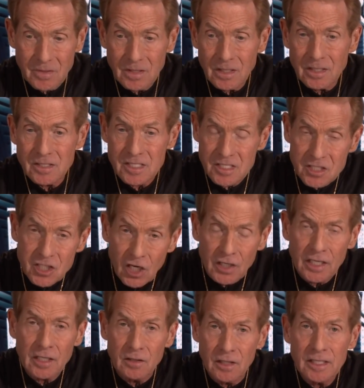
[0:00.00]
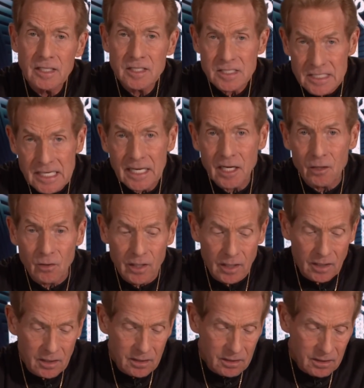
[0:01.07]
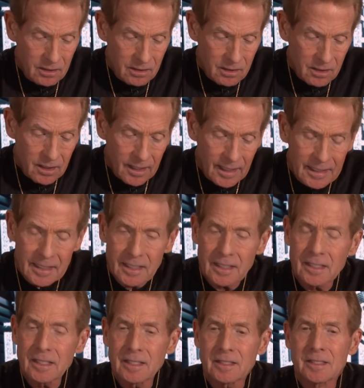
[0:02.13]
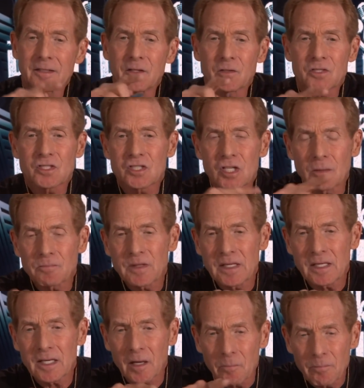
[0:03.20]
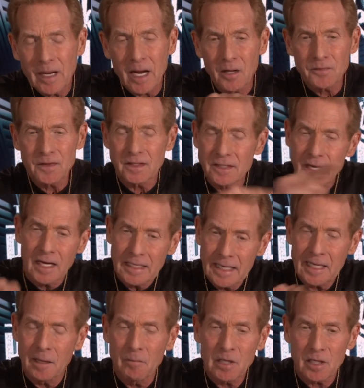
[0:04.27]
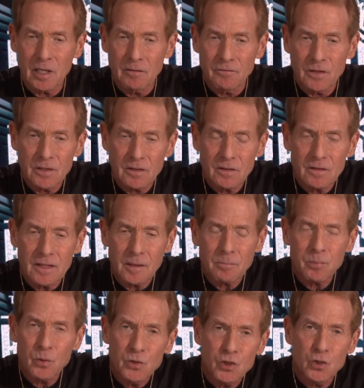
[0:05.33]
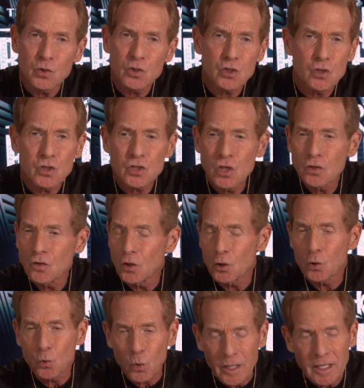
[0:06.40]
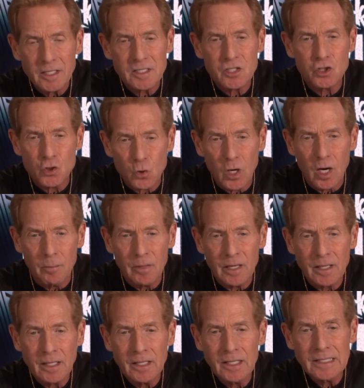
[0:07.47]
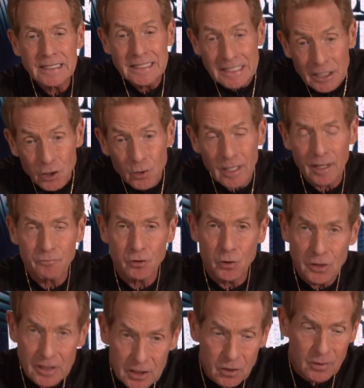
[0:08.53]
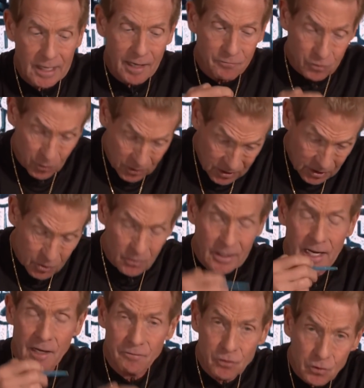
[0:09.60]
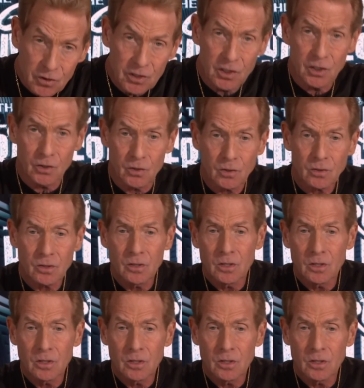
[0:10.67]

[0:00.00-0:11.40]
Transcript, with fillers: it's stunningly scary. And it, there's something about the dynamic of it that produces the greatest drama year after year after year after year.